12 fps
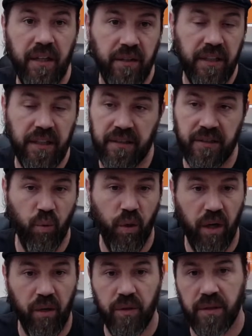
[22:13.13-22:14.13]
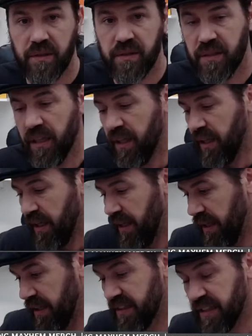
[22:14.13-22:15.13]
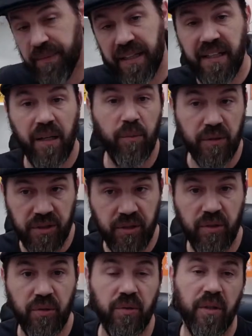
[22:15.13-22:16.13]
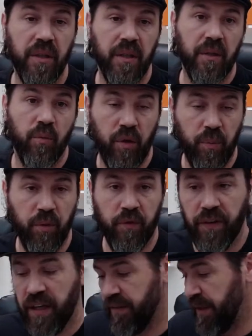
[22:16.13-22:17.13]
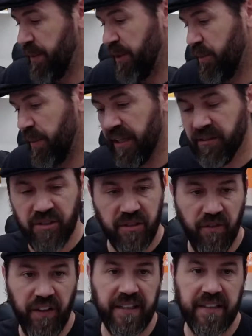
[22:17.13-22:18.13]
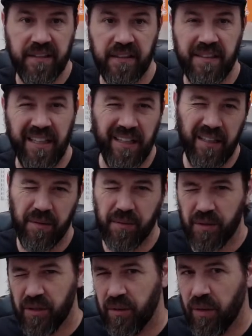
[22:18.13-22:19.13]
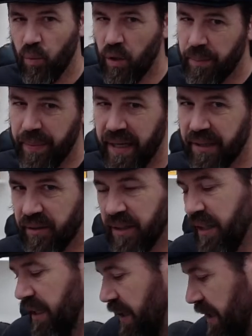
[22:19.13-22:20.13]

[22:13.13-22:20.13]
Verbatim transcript: you get the DeWalt ones, uh, except they come with two 1.5 amp hour batteries. So the fact that this kit comes with uh, one battery,